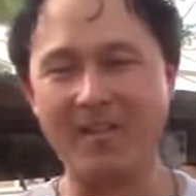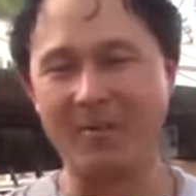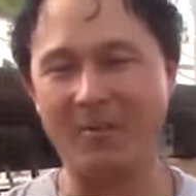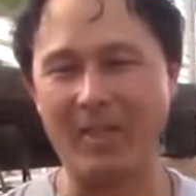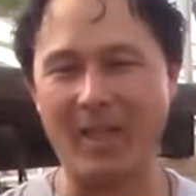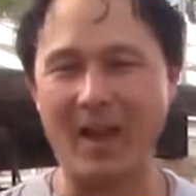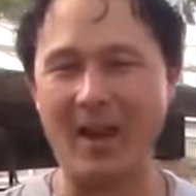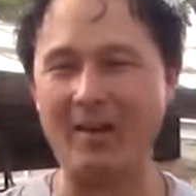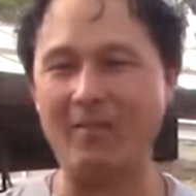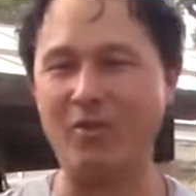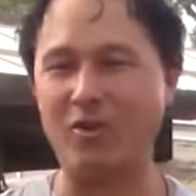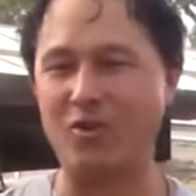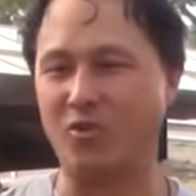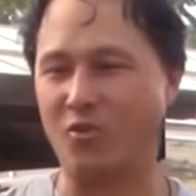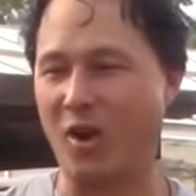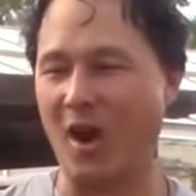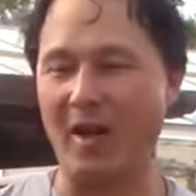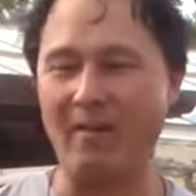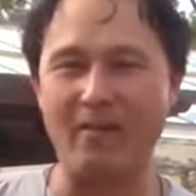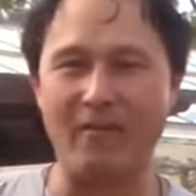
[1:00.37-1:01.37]
without having to
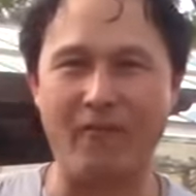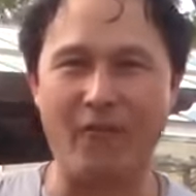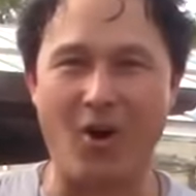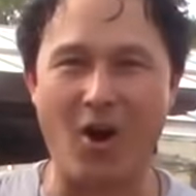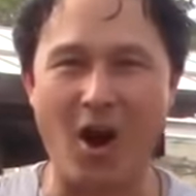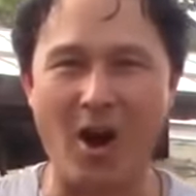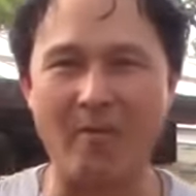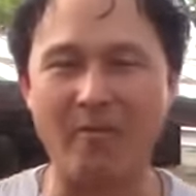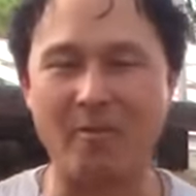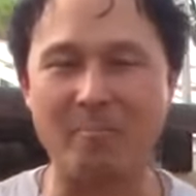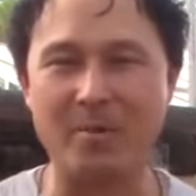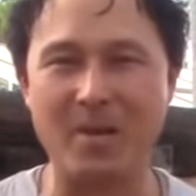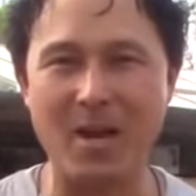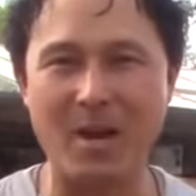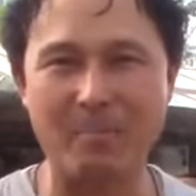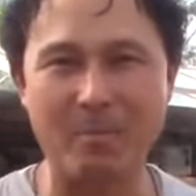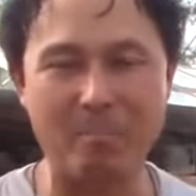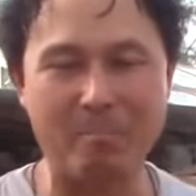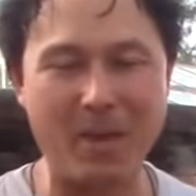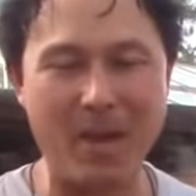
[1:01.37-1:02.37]
drive to farms and meet
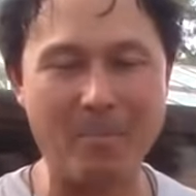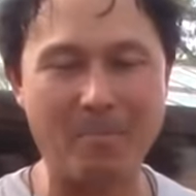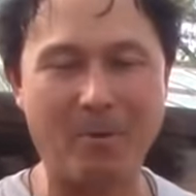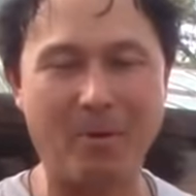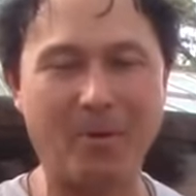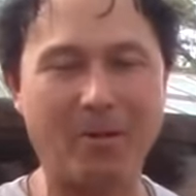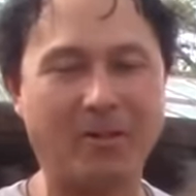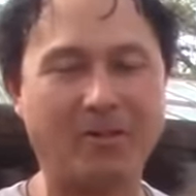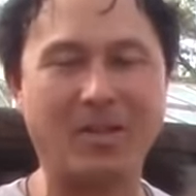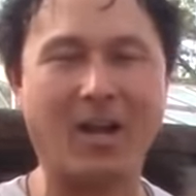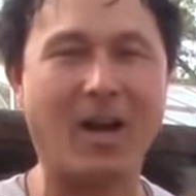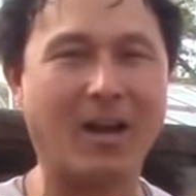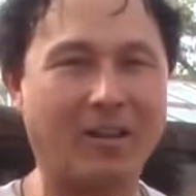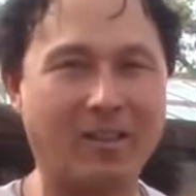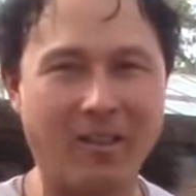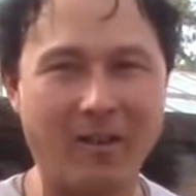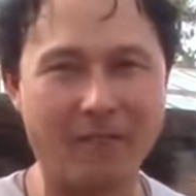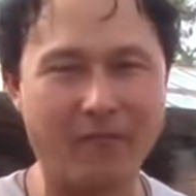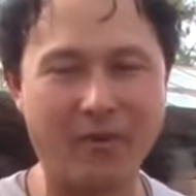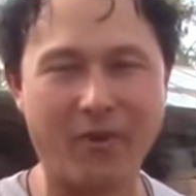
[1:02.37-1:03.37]
up with people and talk
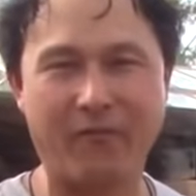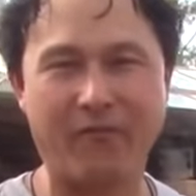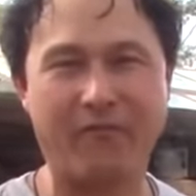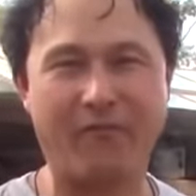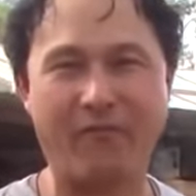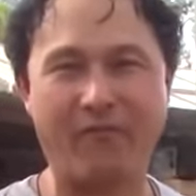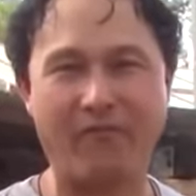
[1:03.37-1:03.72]
to them for